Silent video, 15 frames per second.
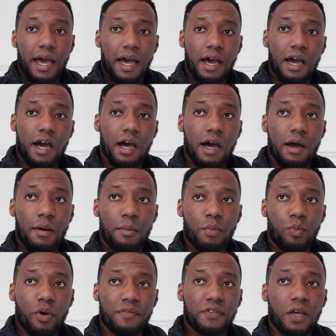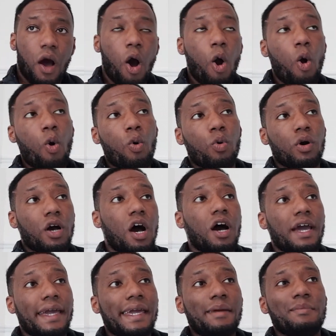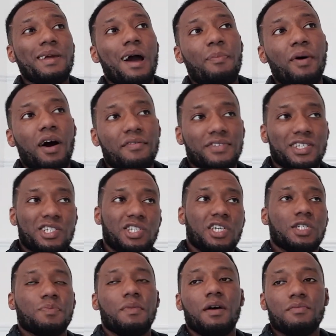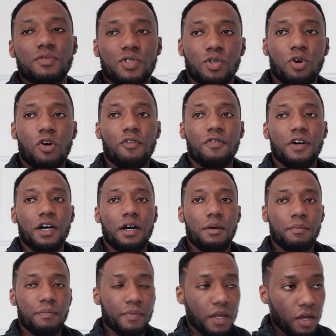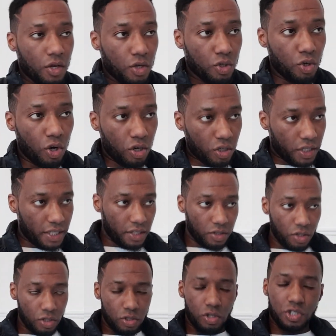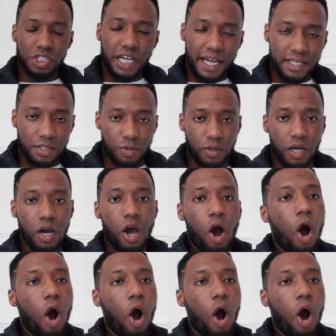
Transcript: um, with the oh her hitting me up after six months of um, not not not chatting to her.